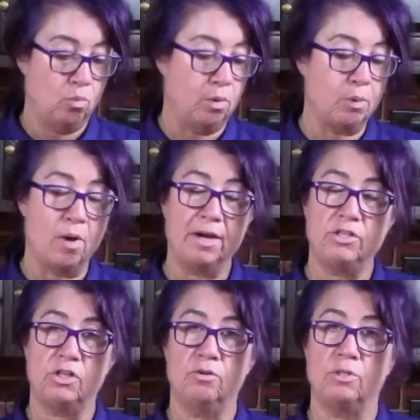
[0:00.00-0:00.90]
What we want to
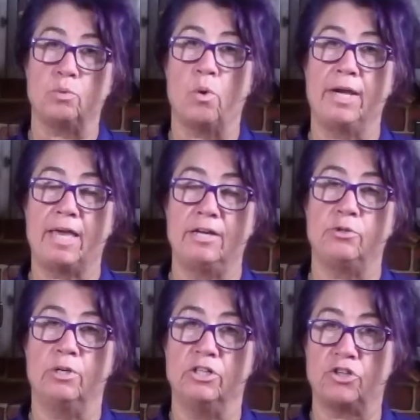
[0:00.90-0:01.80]
do is we want to get it
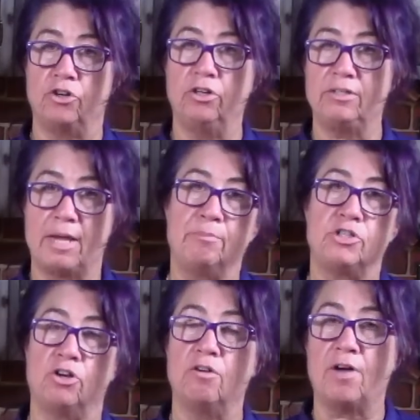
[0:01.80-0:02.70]
to an internal
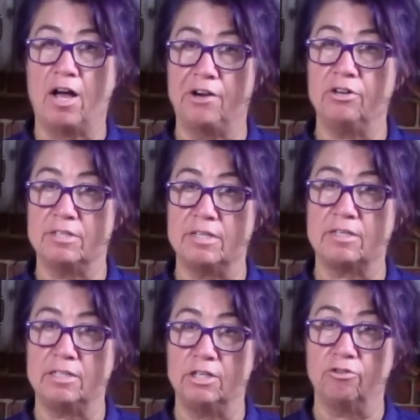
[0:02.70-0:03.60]
temperature of
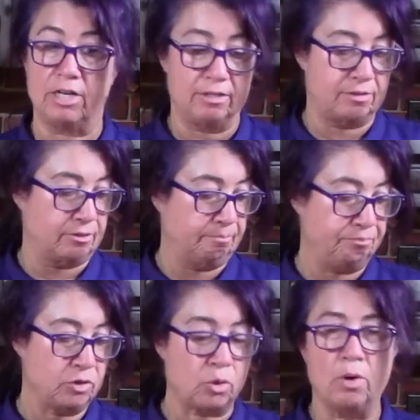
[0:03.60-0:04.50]
160 degrees.
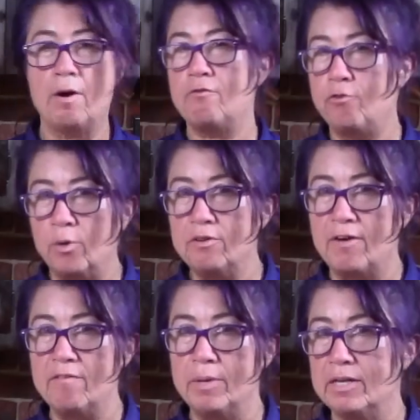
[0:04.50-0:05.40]
So in about
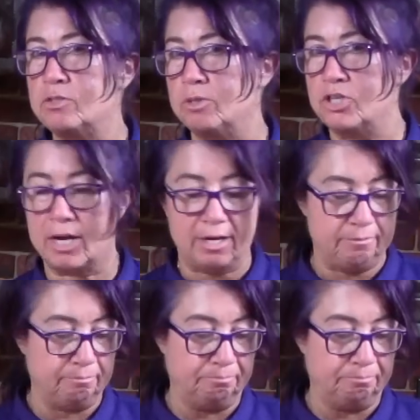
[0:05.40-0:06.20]
45 minutes, we'll check it.